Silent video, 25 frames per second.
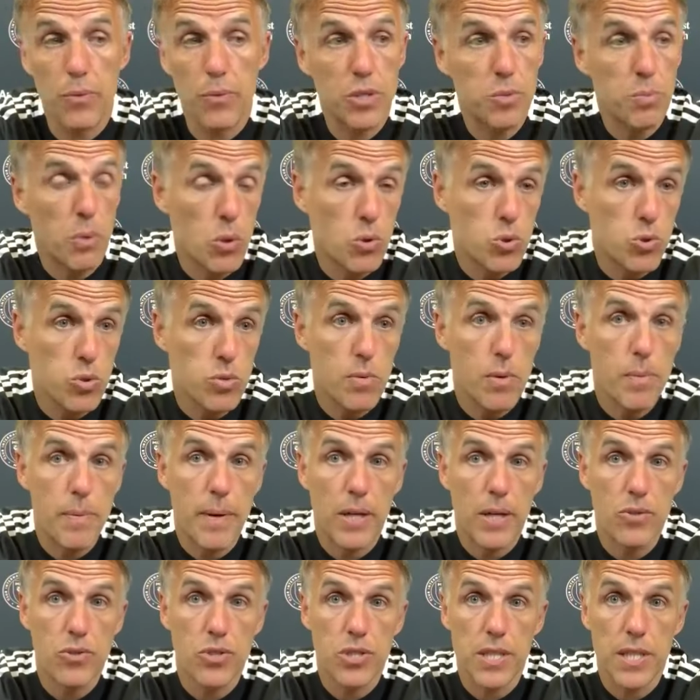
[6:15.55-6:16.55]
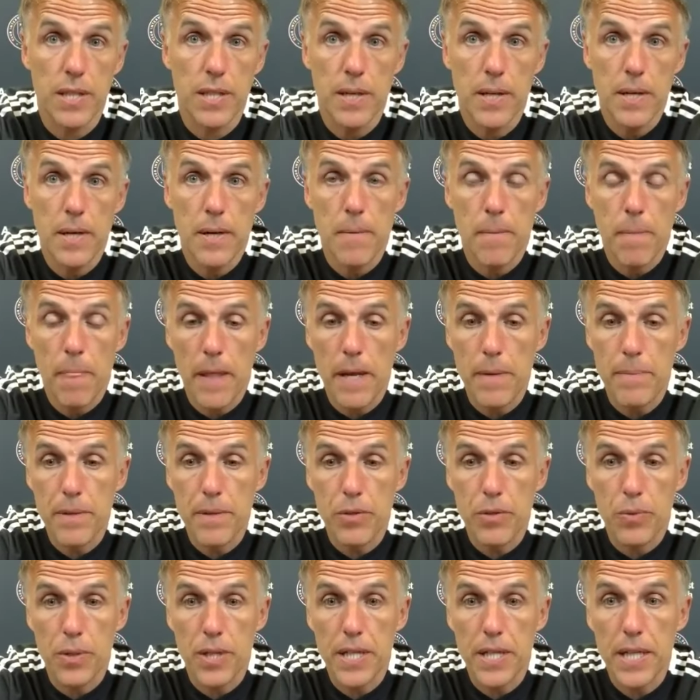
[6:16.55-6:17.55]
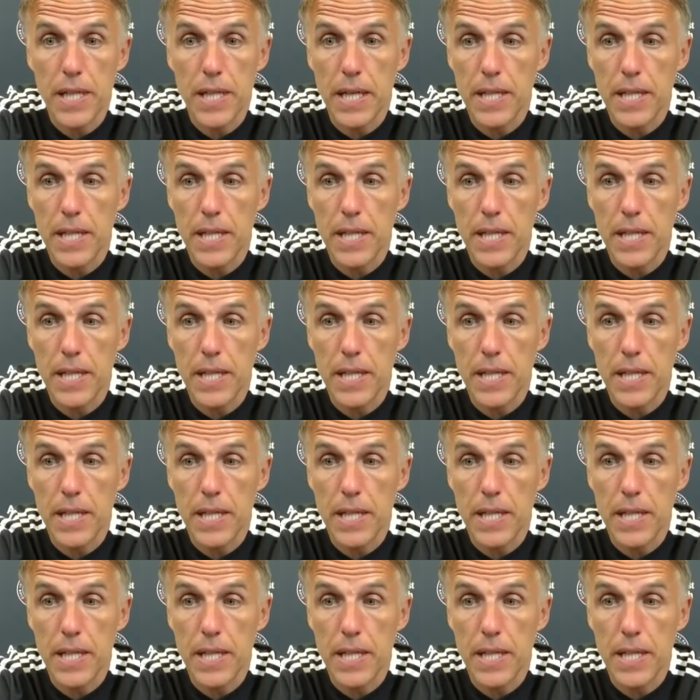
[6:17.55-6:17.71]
We spoke to him about it in midweek.